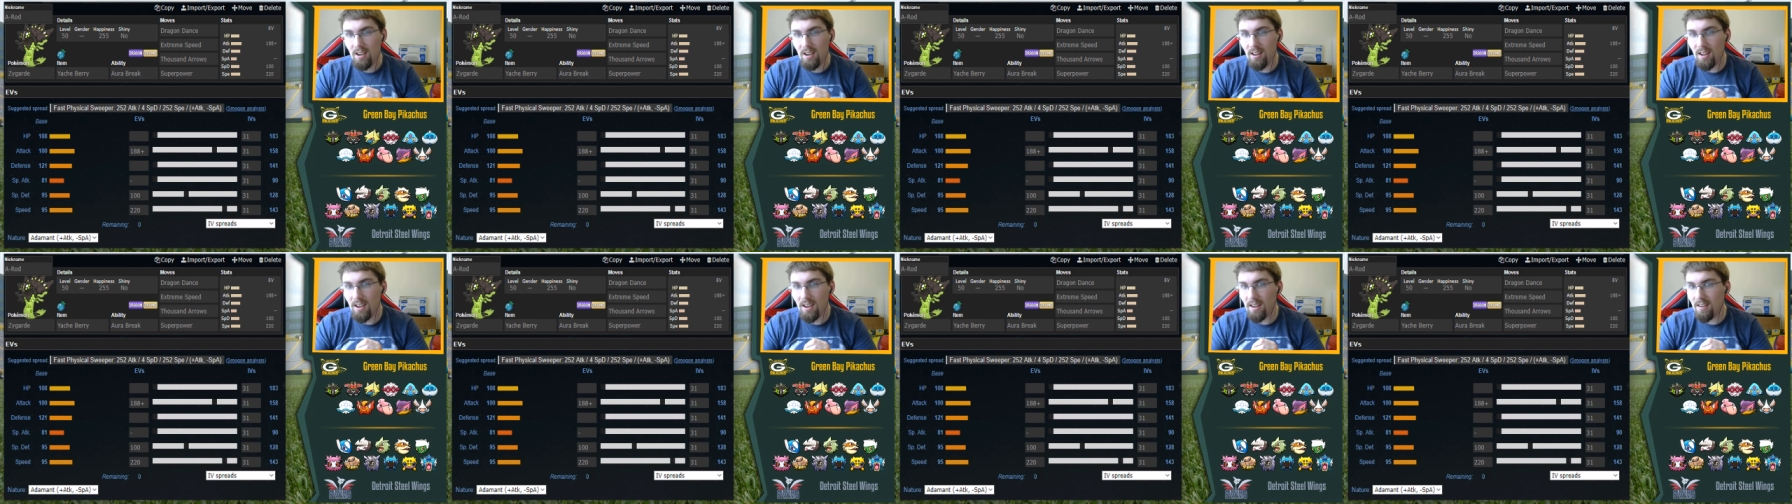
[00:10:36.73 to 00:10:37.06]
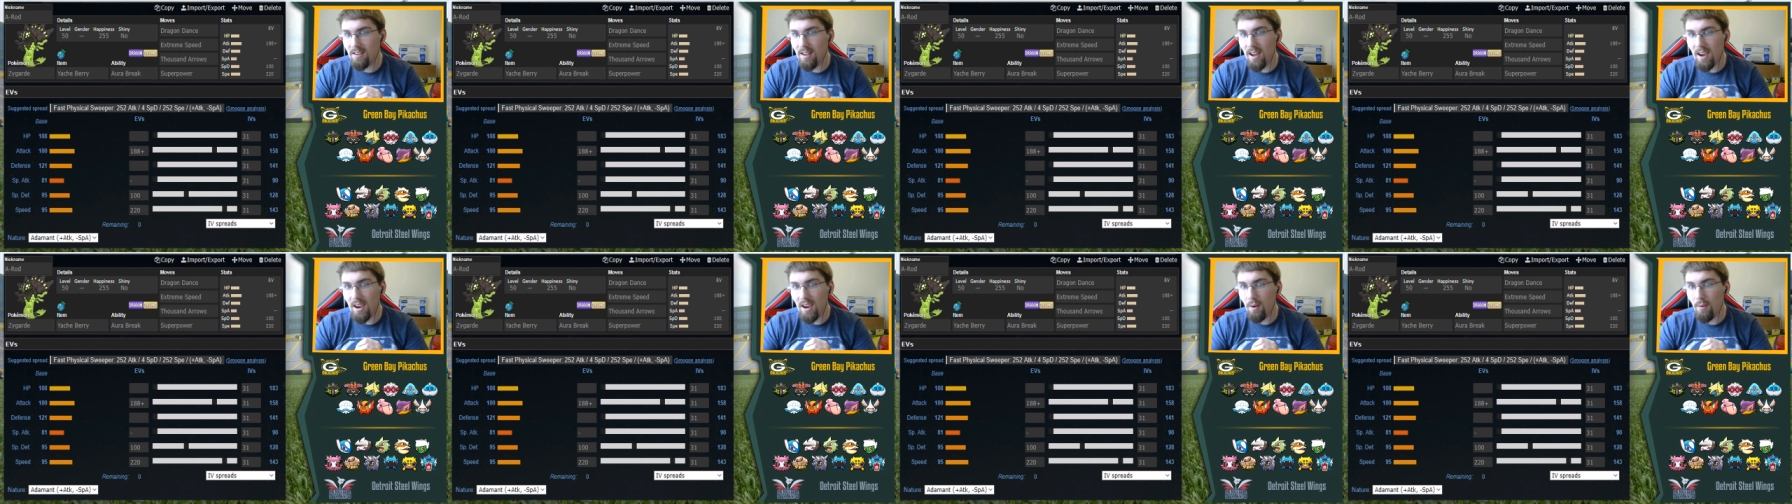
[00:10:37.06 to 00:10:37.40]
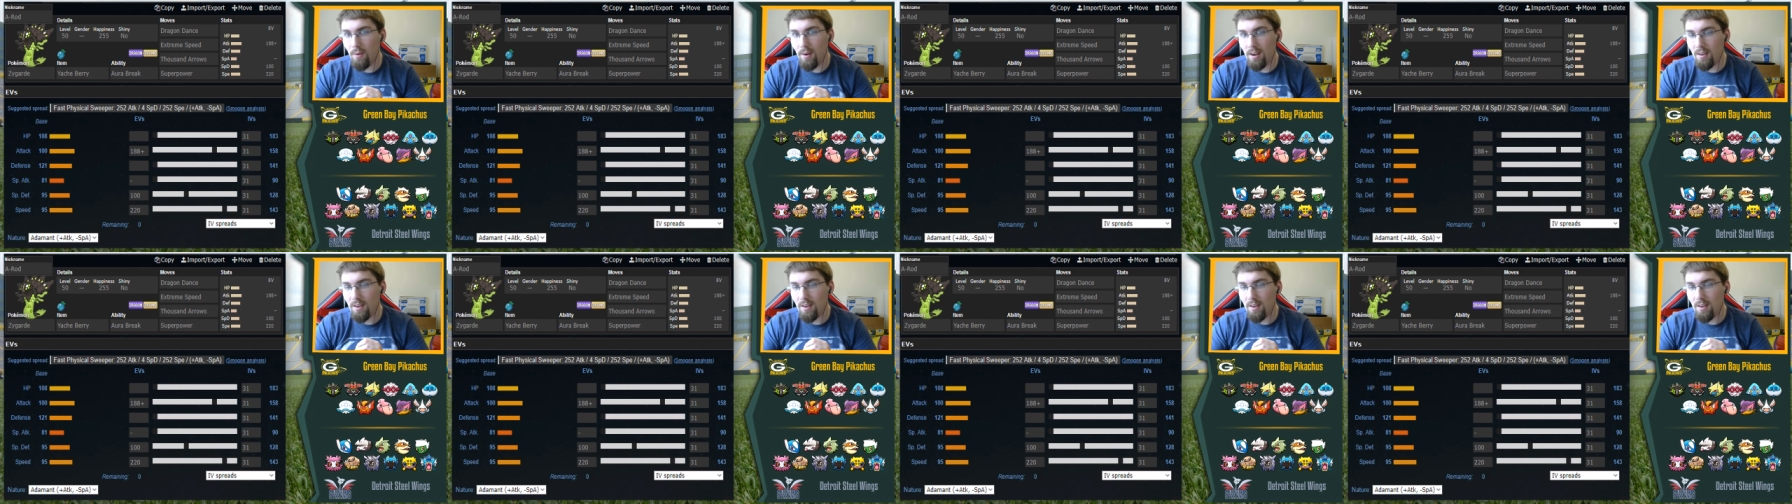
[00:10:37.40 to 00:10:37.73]
Like, it's not going to
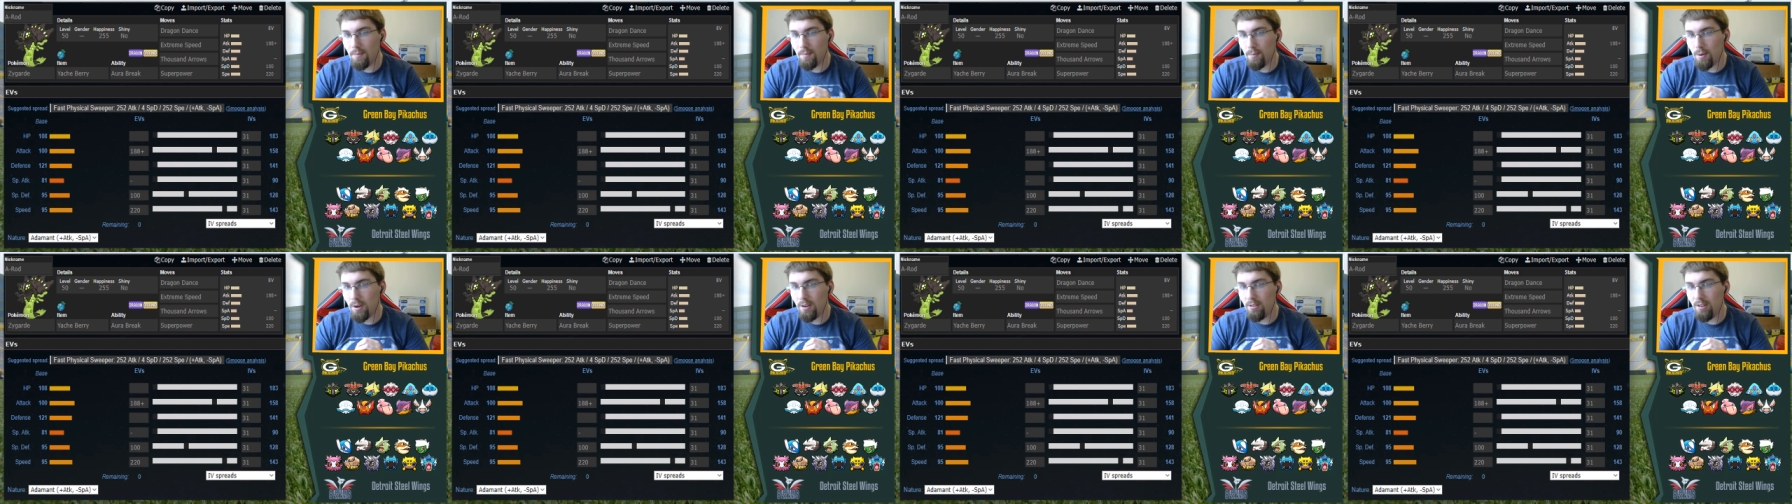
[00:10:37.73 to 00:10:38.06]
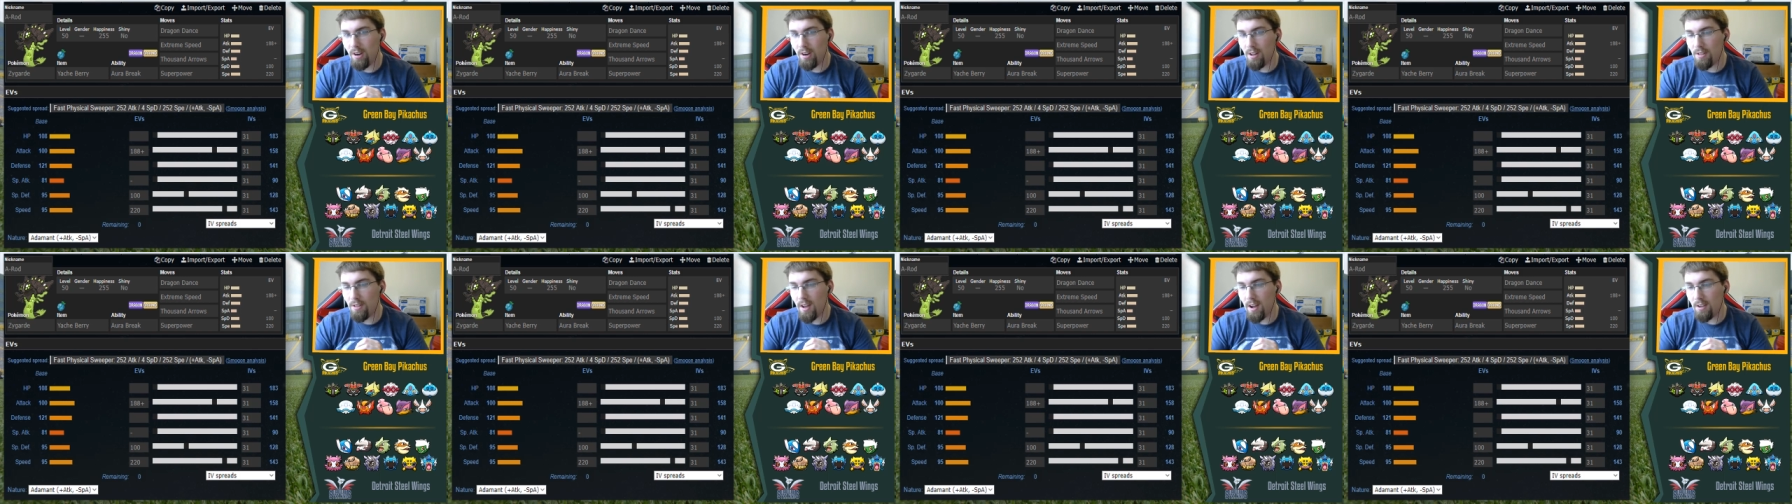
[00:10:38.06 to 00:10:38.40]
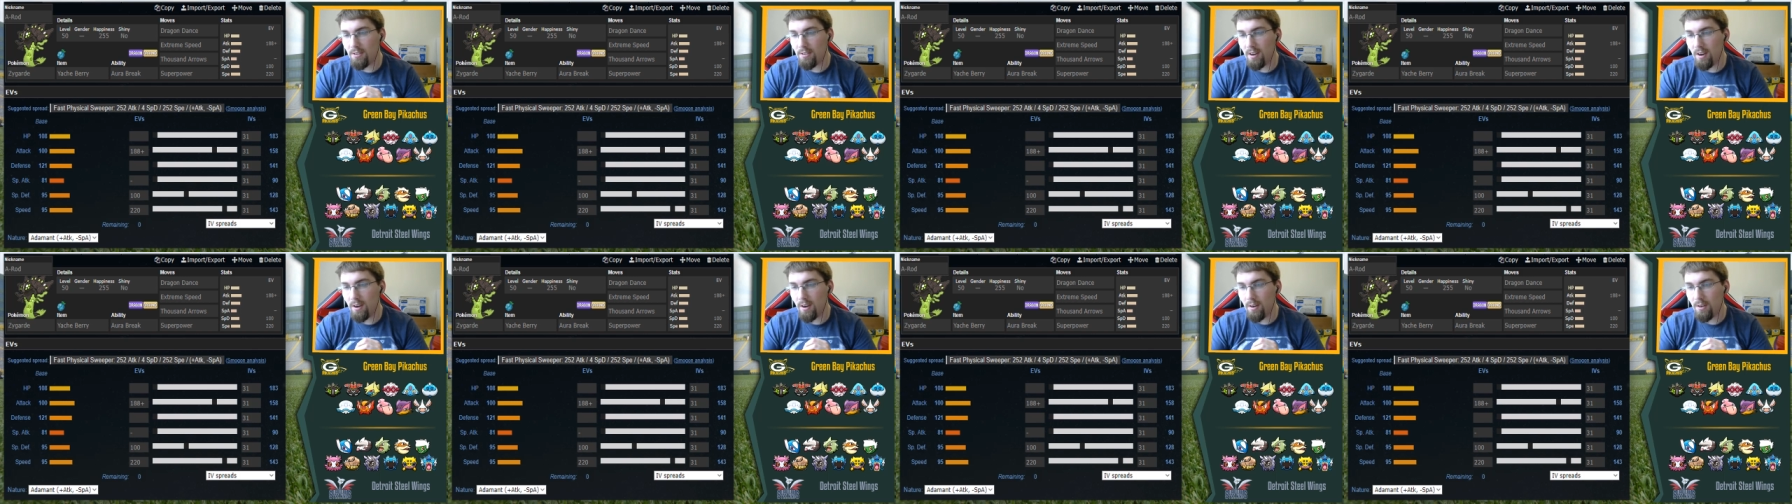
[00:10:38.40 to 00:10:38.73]
want to appreciate a
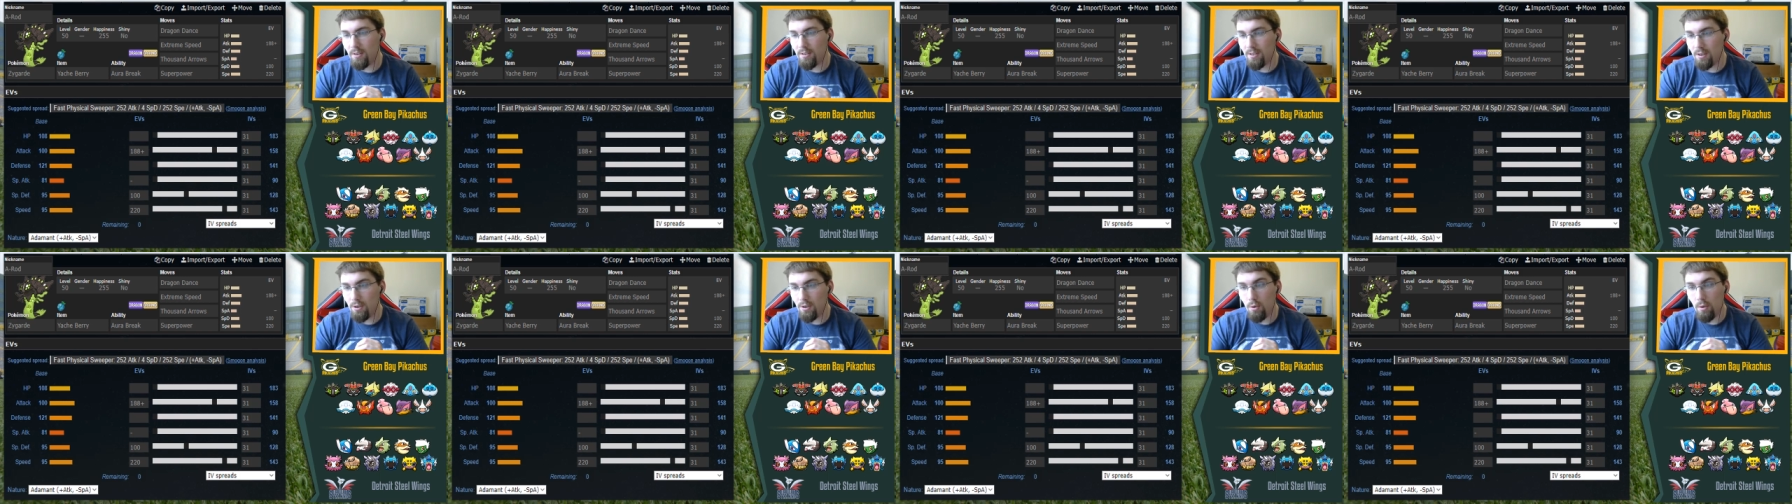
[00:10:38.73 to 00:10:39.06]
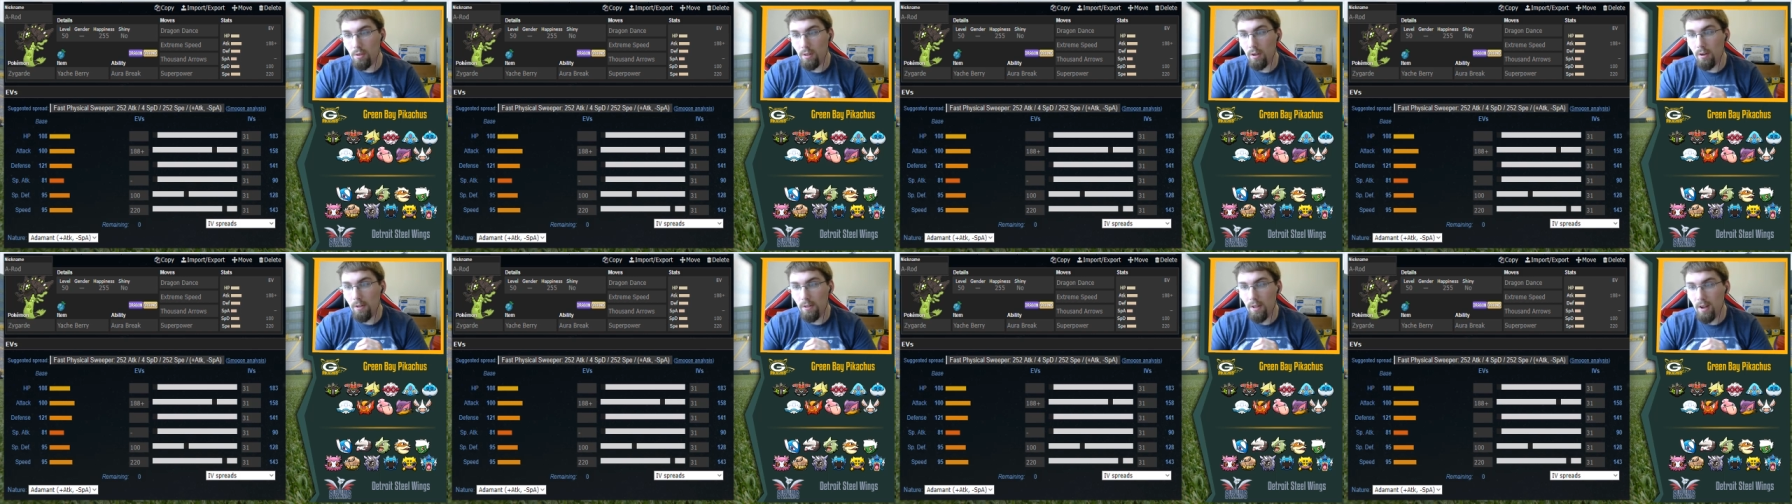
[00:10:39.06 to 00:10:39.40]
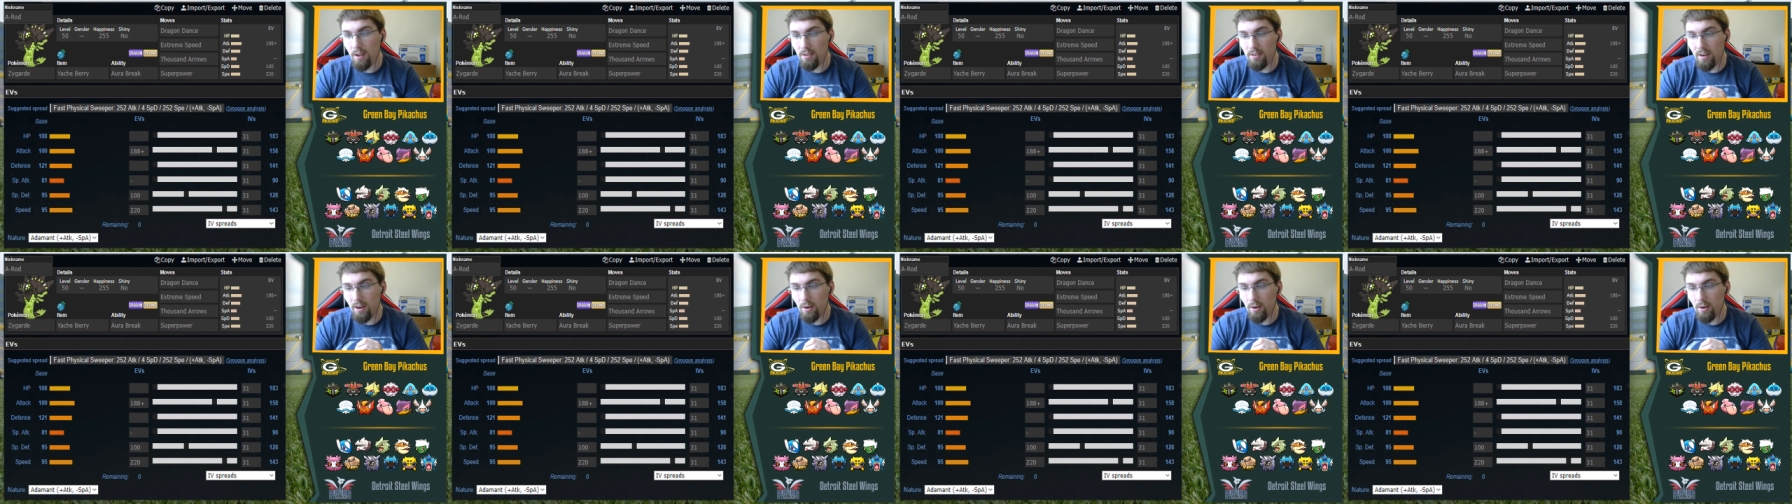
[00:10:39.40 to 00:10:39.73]
1,000 arrows into another
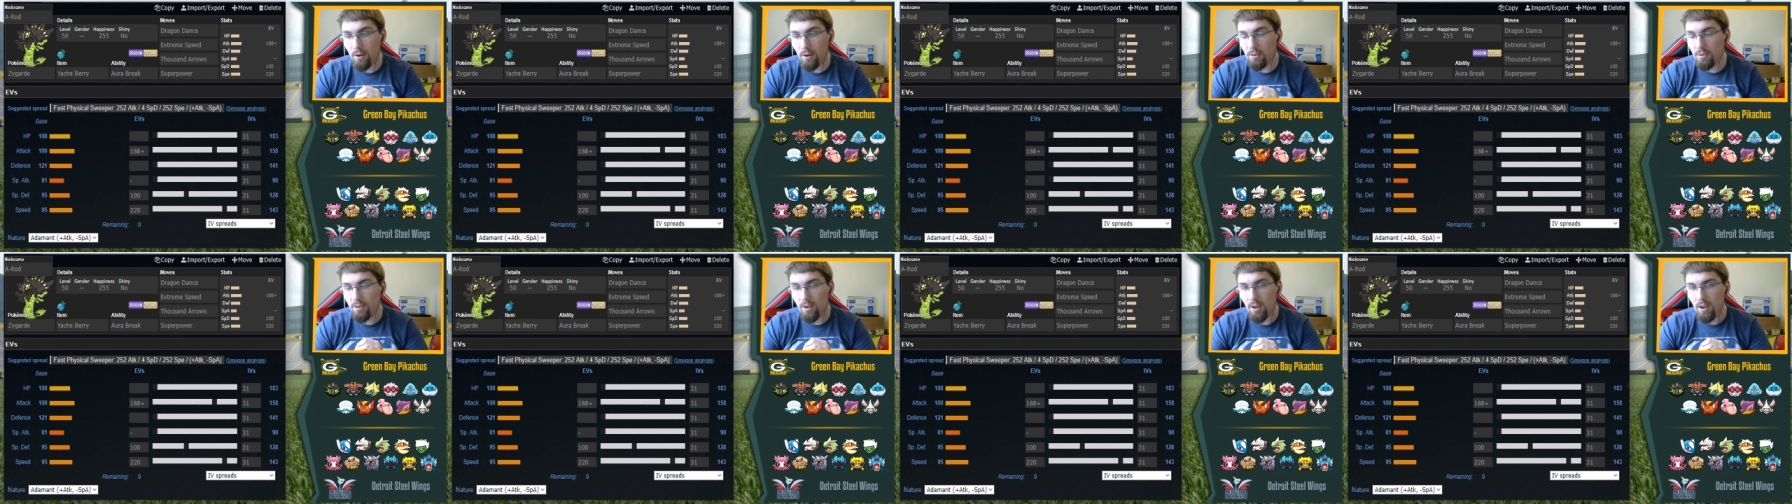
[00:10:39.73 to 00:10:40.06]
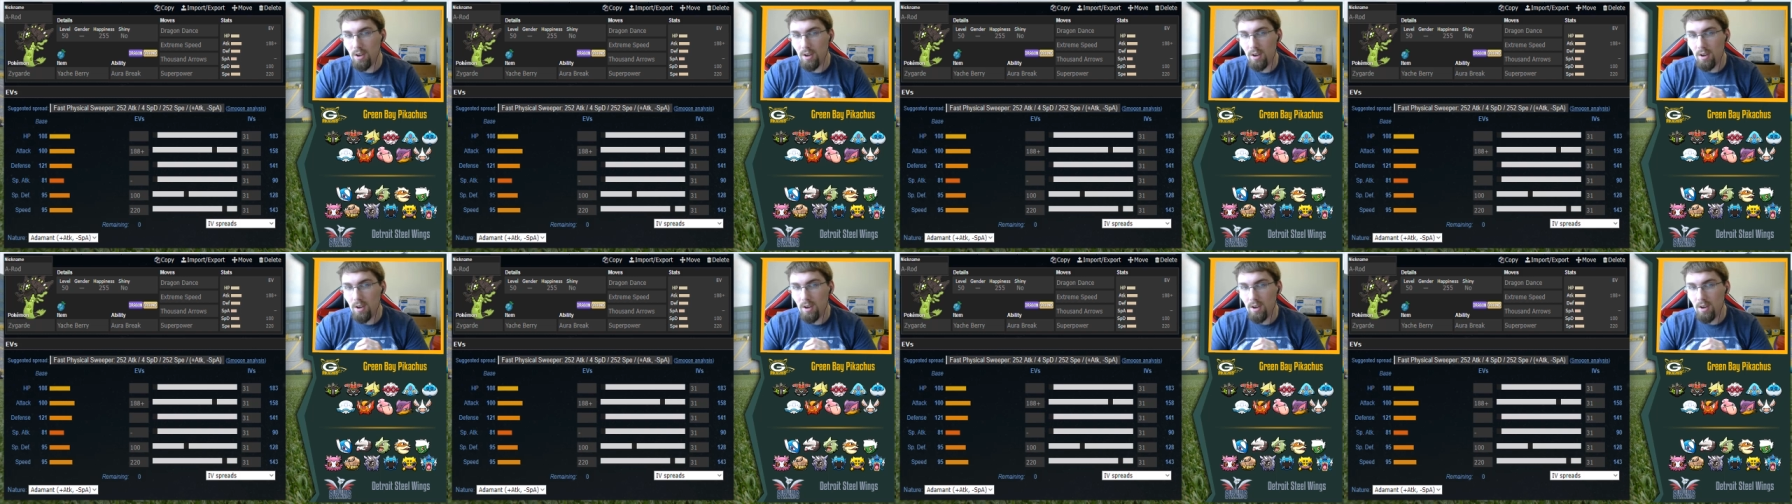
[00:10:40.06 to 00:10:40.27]
1,000 arrows,